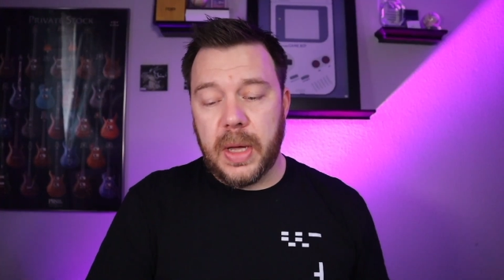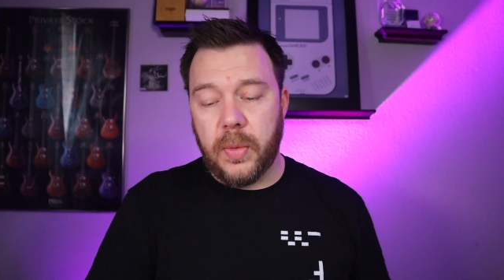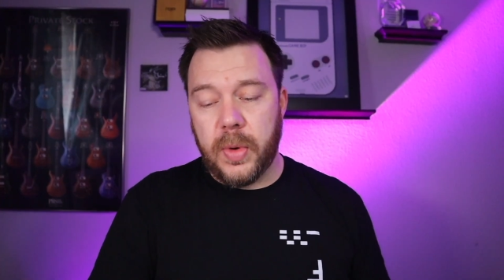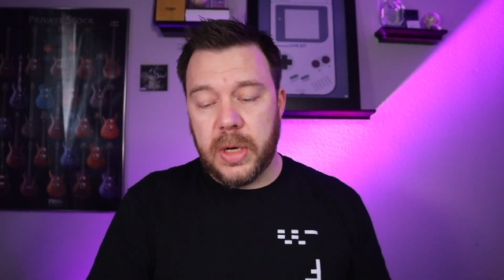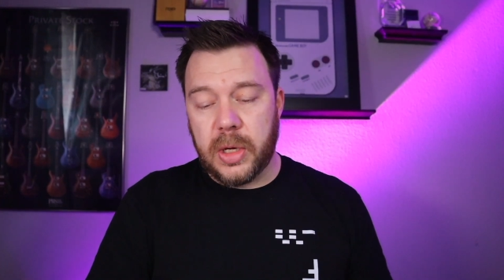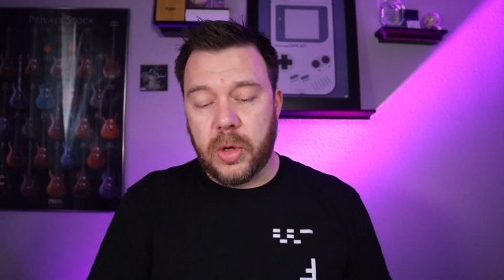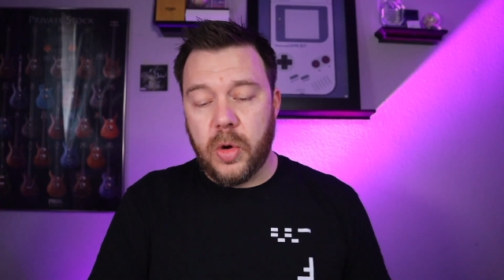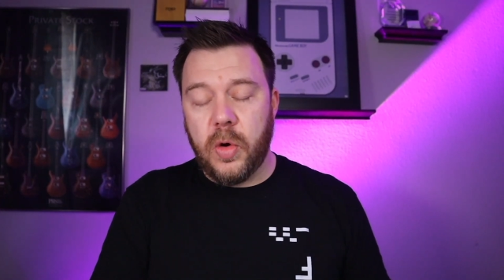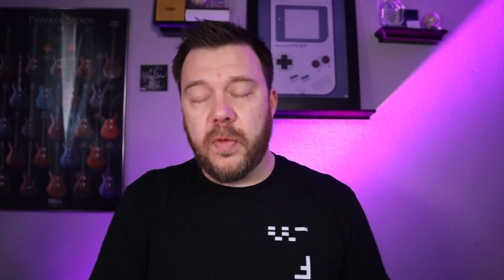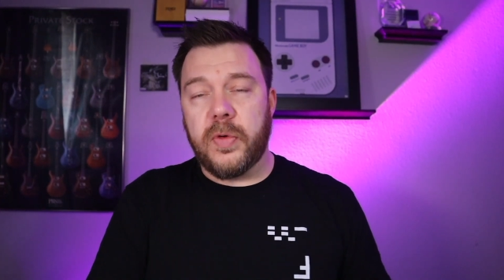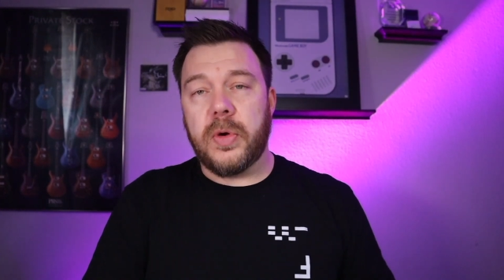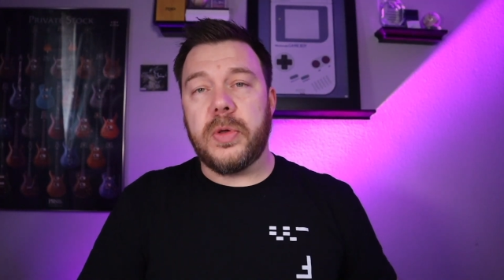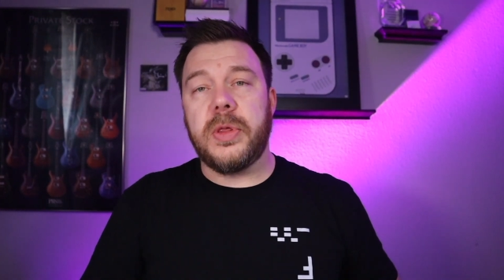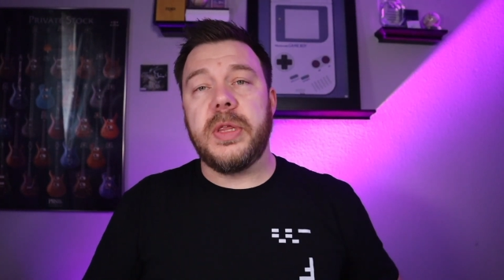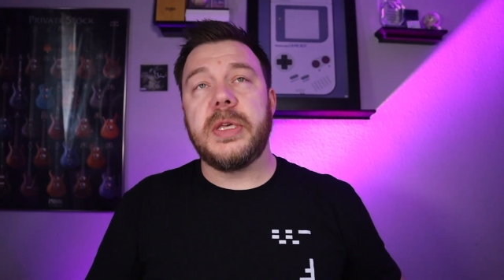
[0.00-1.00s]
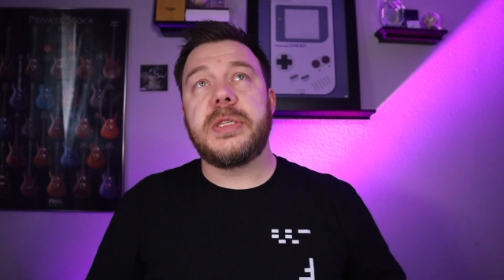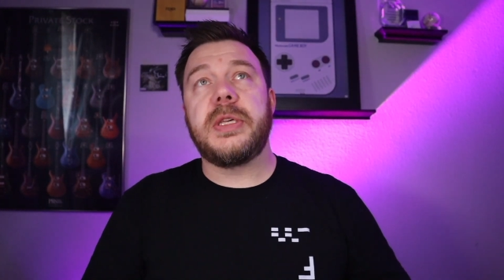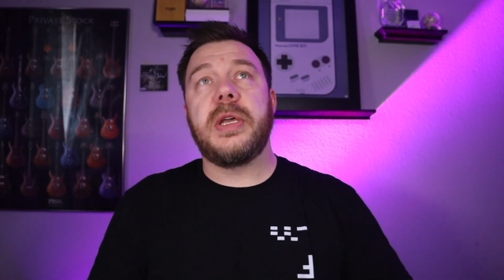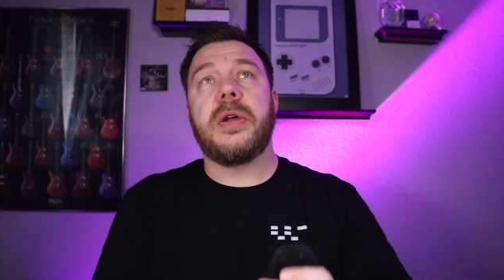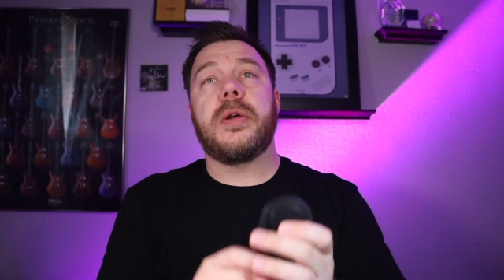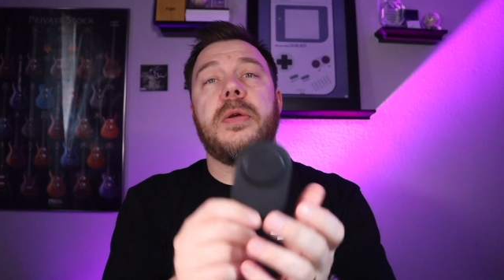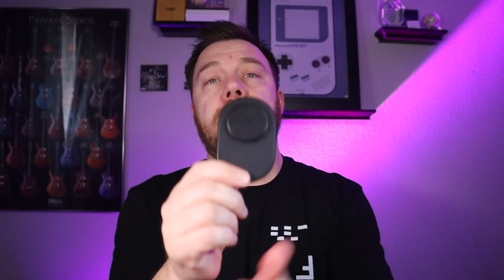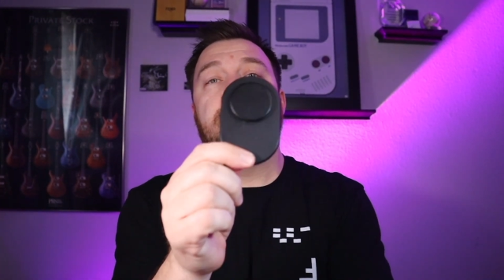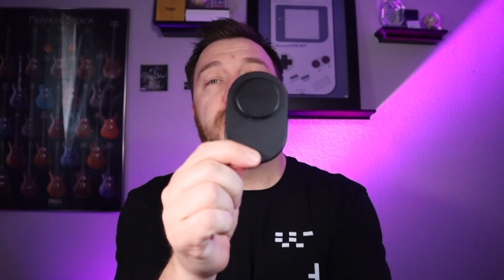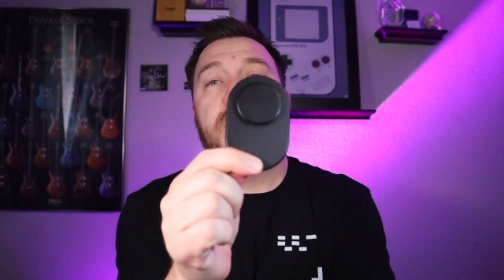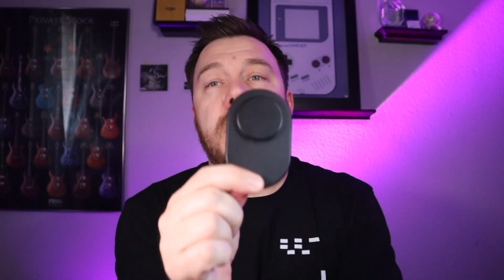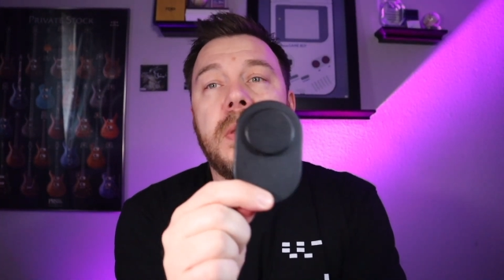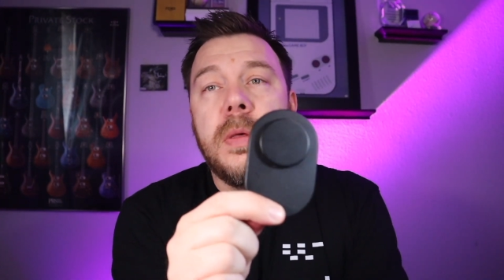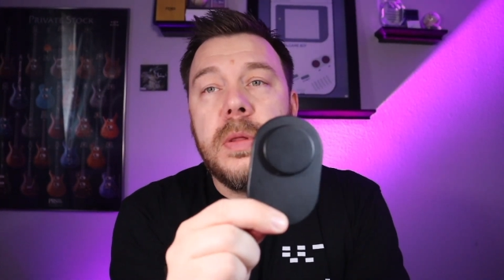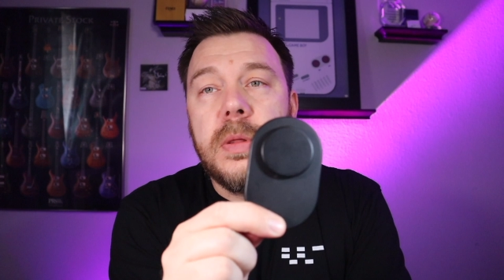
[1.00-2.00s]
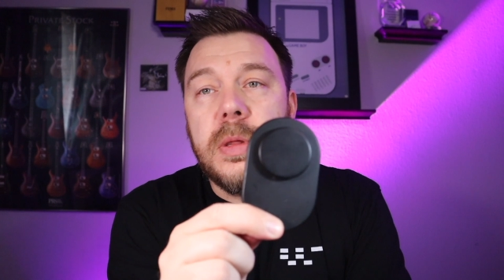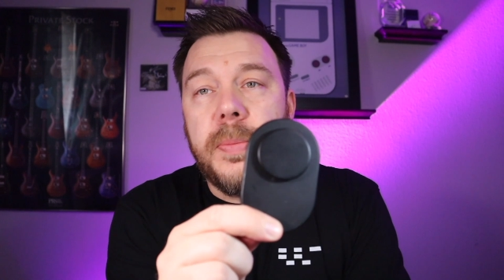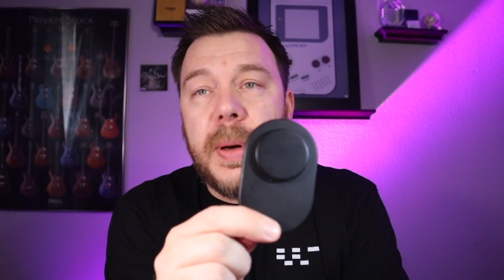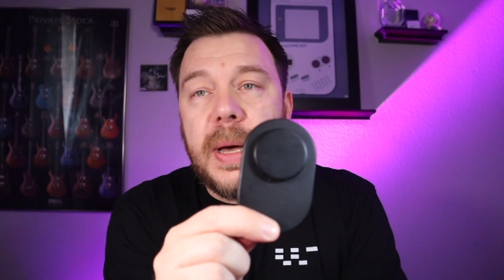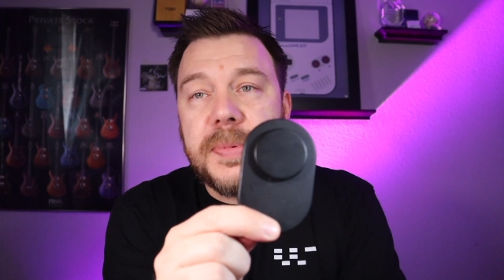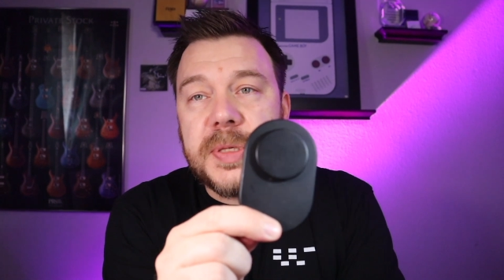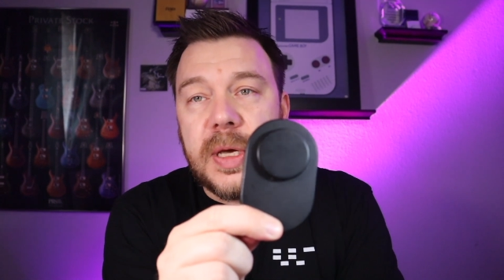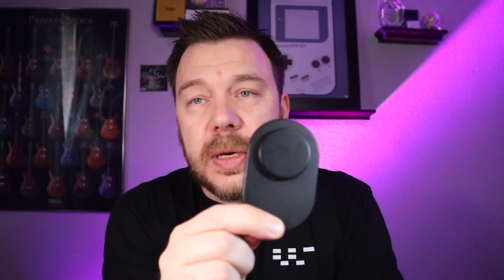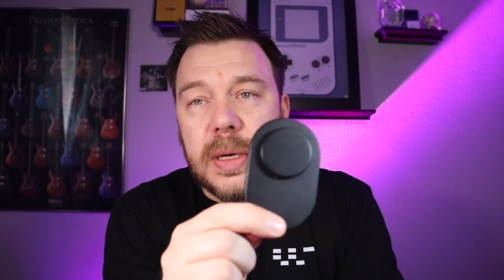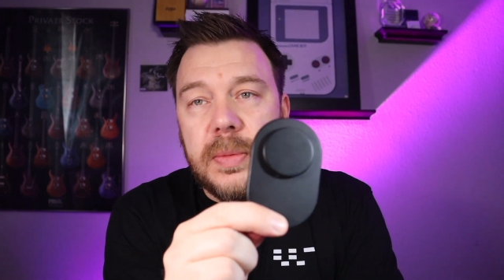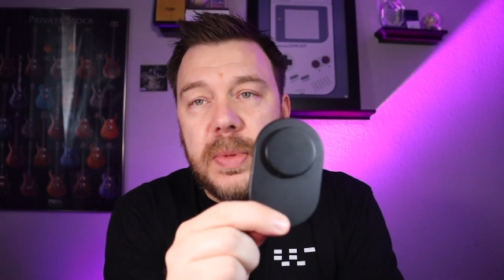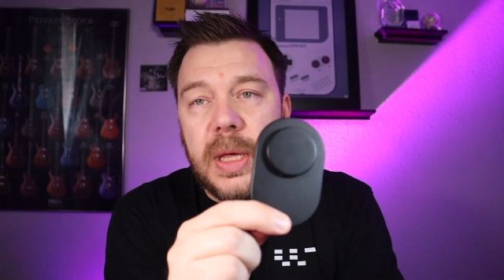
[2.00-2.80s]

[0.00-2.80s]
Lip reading: I want to go over this here, the pop socket.